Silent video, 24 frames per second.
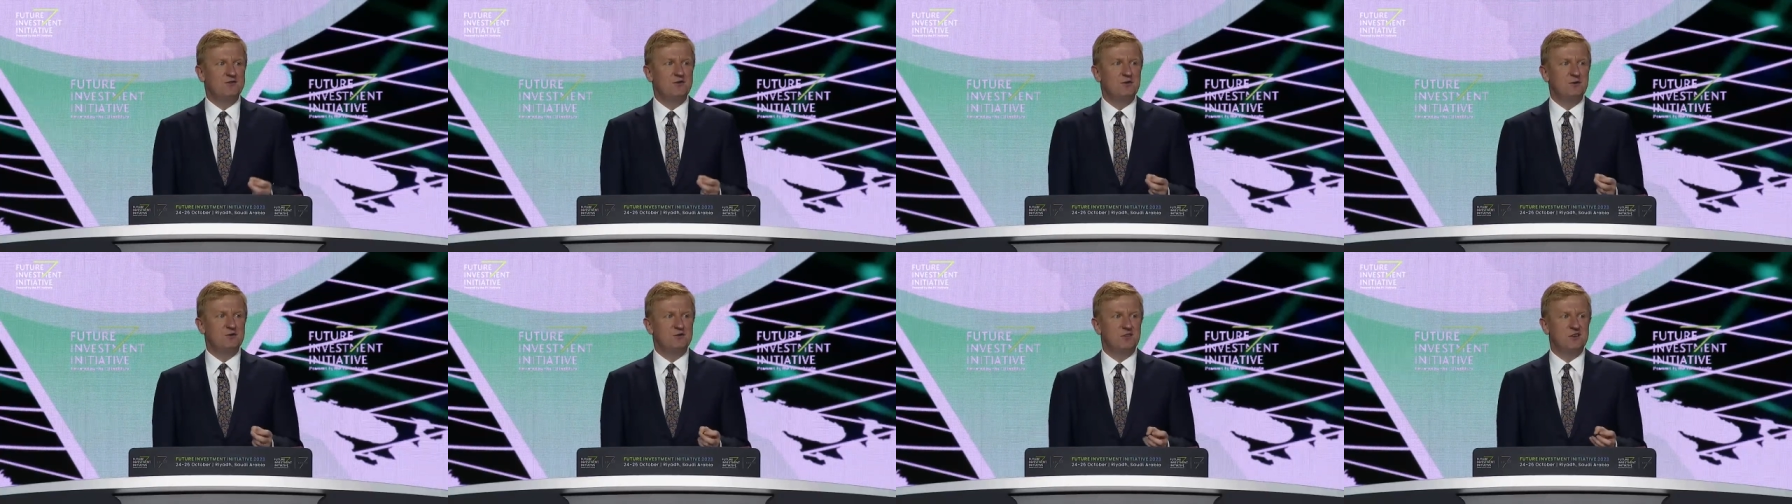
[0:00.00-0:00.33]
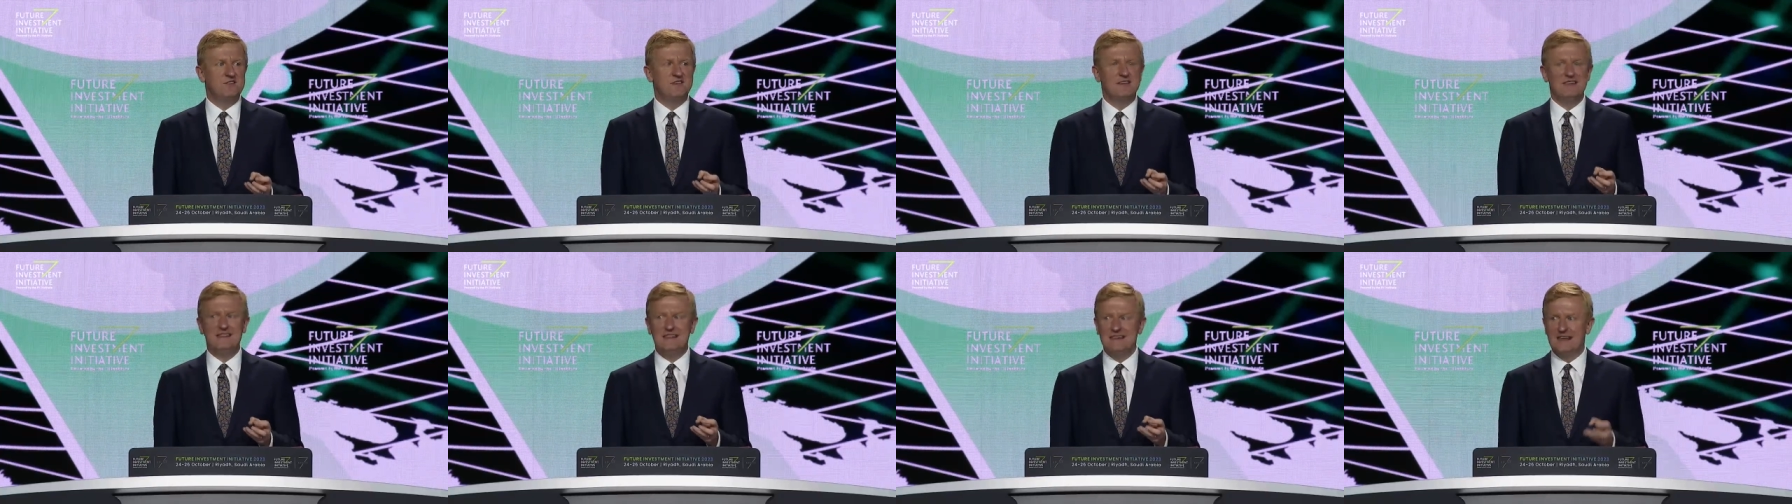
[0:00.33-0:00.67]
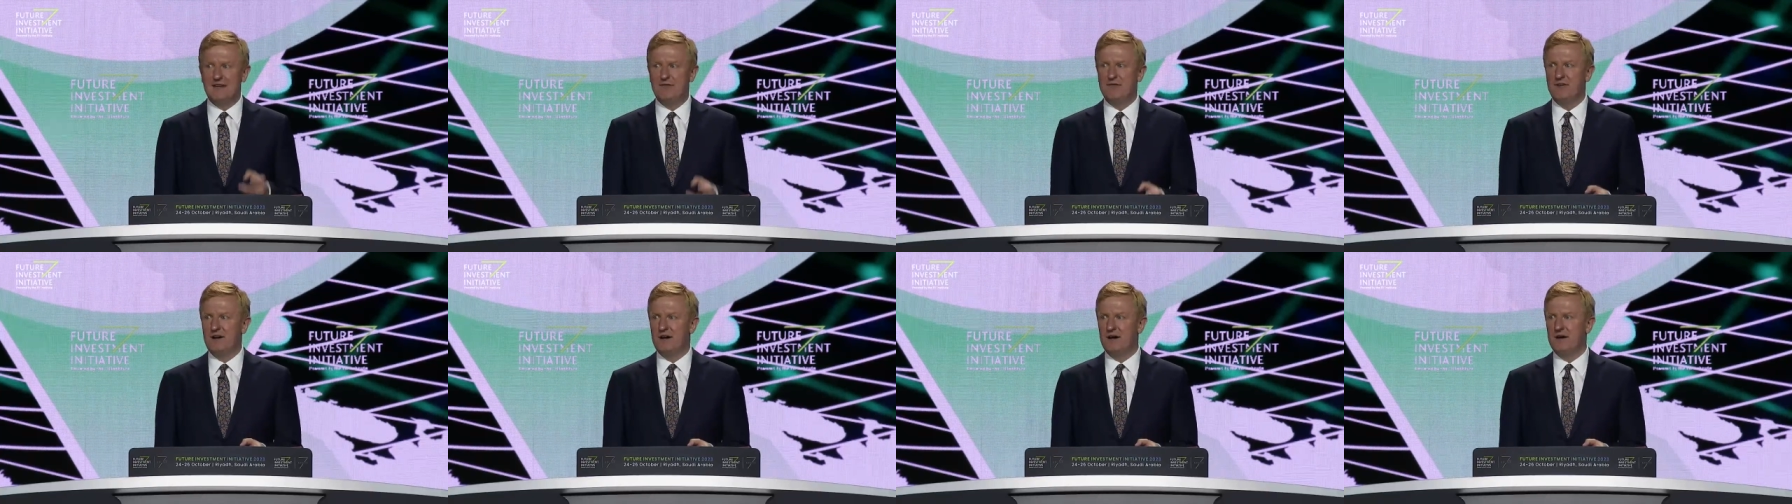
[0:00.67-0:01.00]
you to
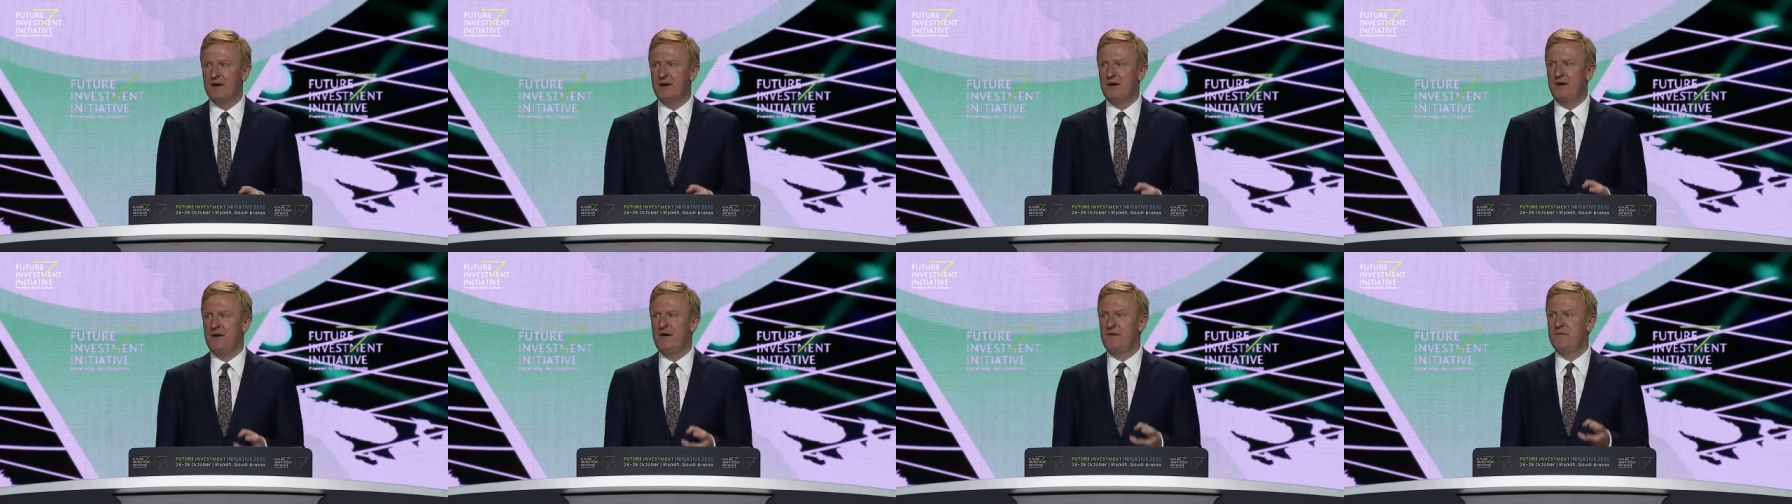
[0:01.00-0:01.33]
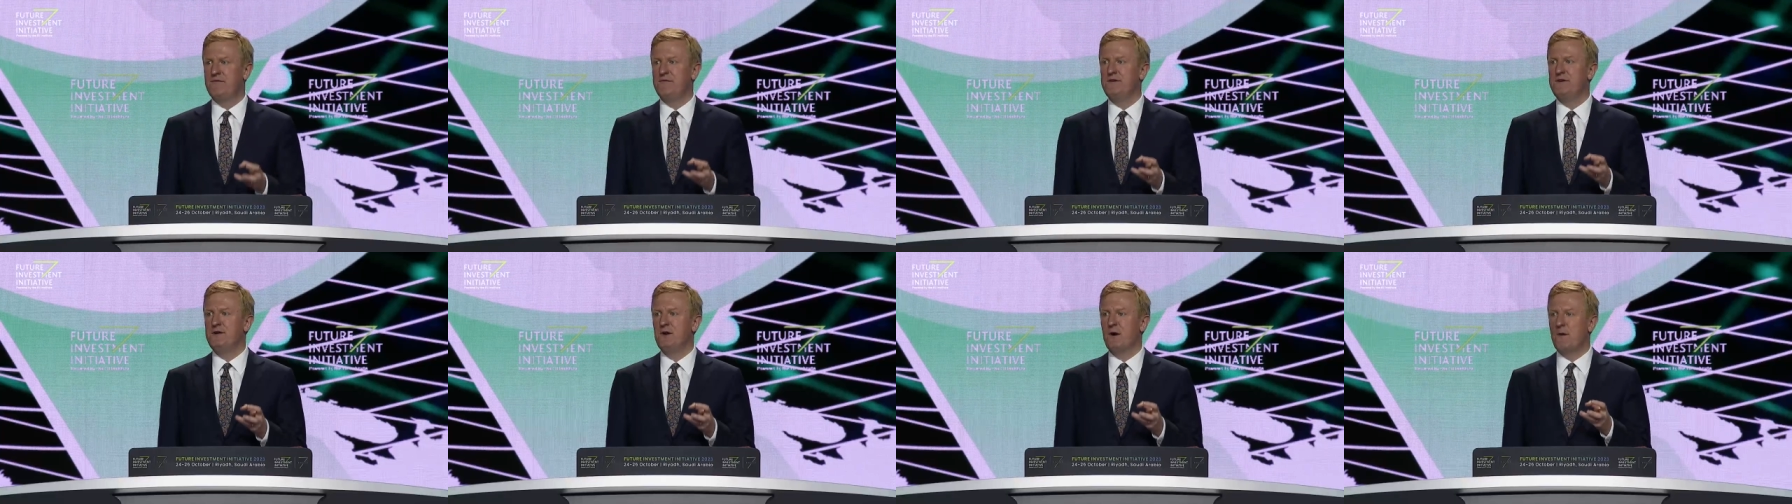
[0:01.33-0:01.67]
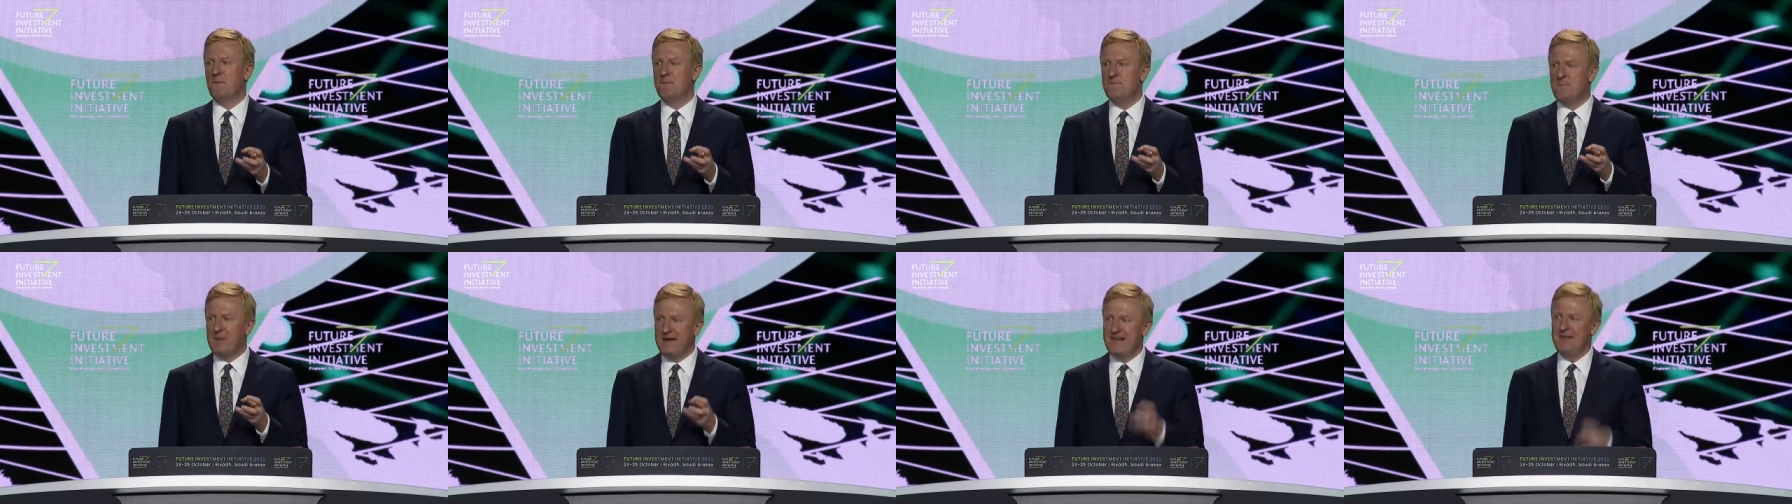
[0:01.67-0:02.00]
deliver for your
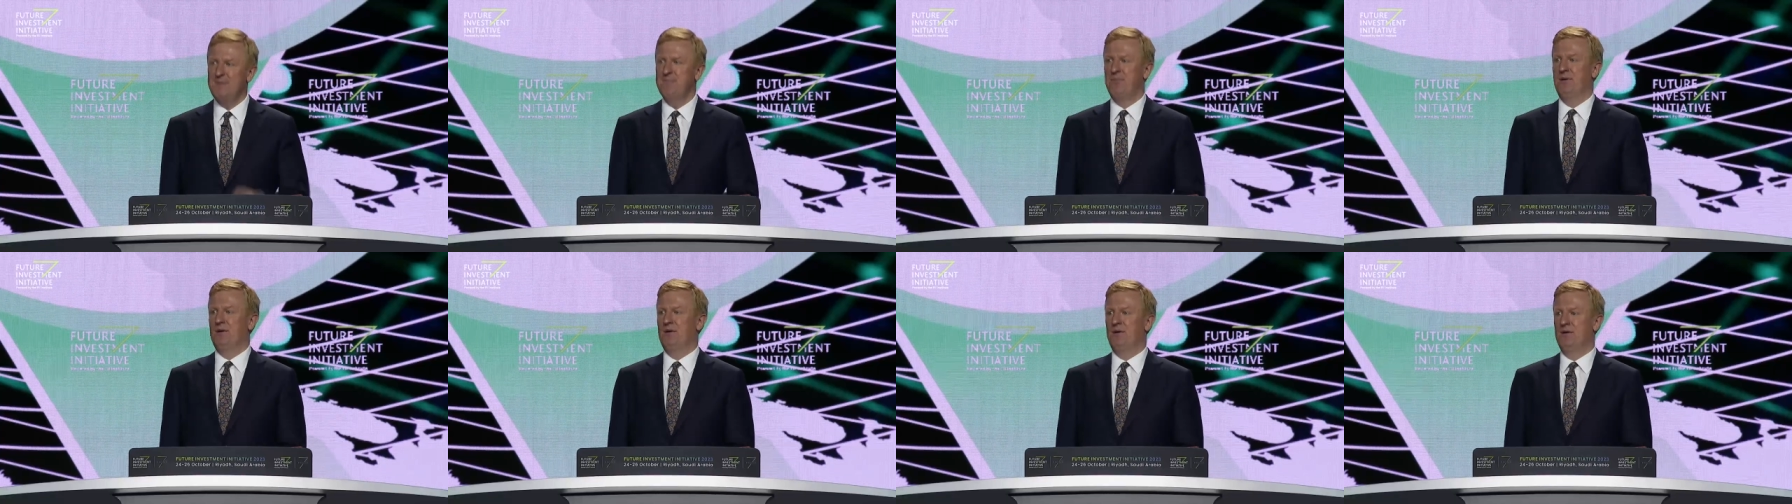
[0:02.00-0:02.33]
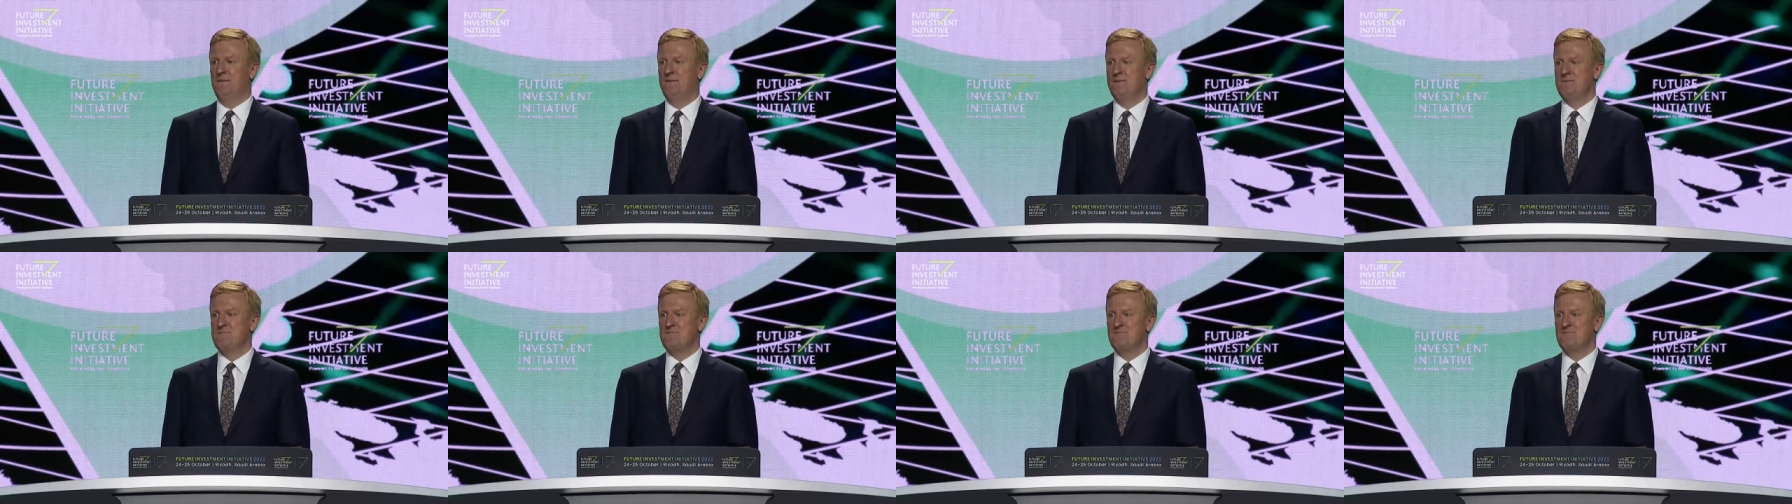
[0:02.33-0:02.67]
people.